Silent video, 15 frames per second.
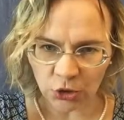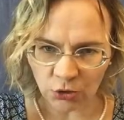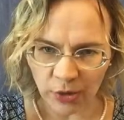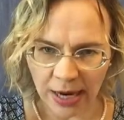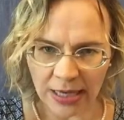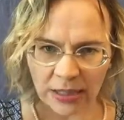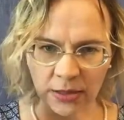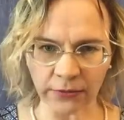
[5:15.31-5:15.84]

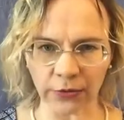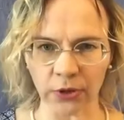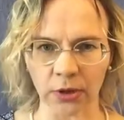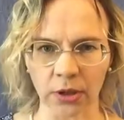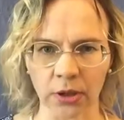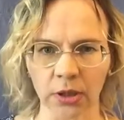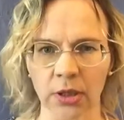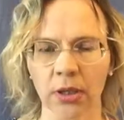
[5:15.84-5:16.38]

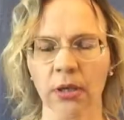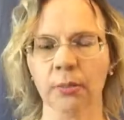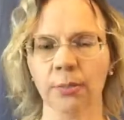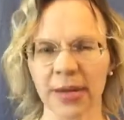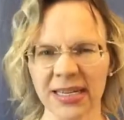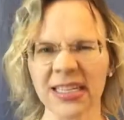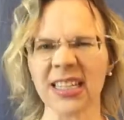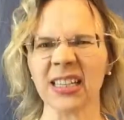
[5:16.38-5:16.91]
transfer
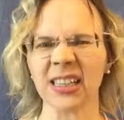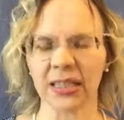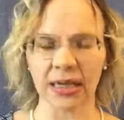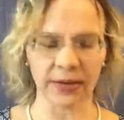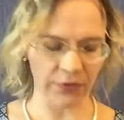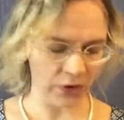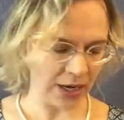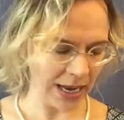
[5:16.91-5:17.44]
basically
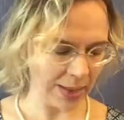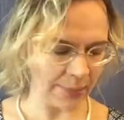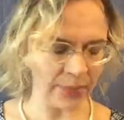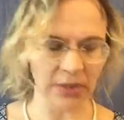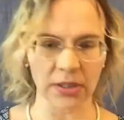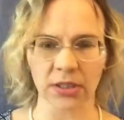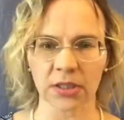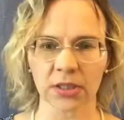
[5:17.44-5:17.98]
never
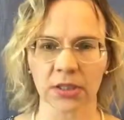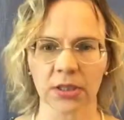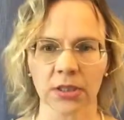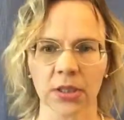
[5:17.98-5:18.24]
happens.